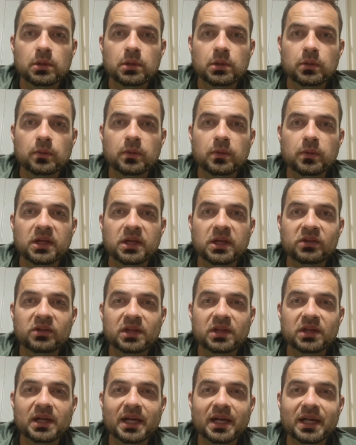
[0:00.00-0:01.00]
When is it
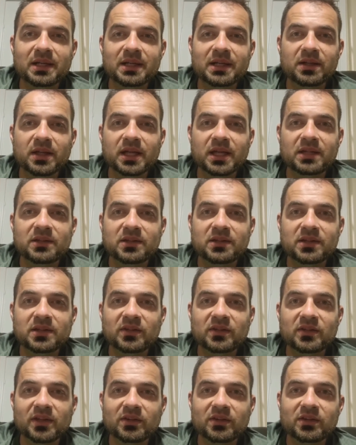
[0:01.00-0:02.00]
kind of late to
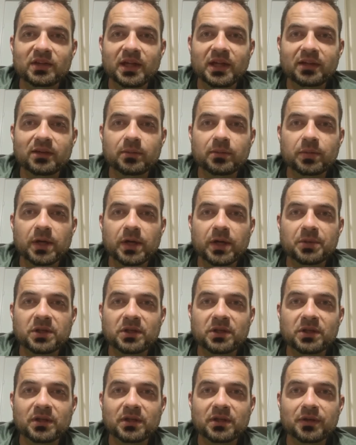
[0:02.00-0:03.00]
desensitize a puppy to
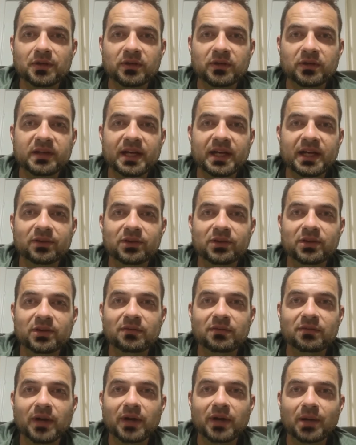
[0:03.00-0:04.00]
different sounds and
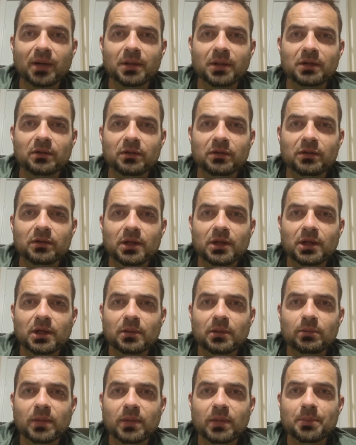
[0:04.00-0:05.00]
environments?
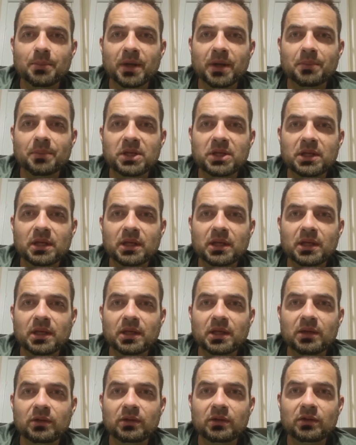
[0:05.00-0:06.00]
My puppy
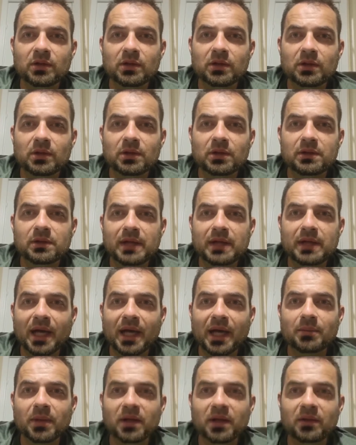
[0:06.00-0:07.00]
is 9
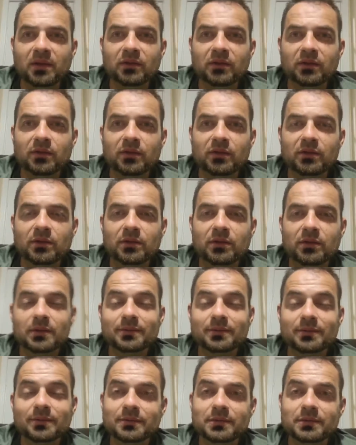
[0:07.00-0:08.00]
months.
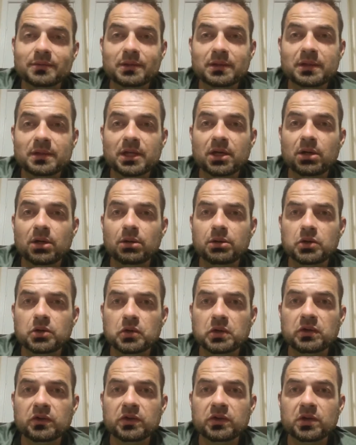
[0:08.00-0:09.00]
No, you
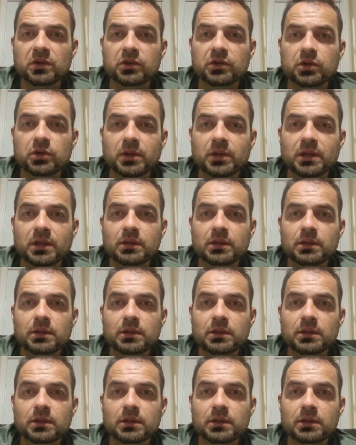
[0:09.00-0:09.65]
can still do it.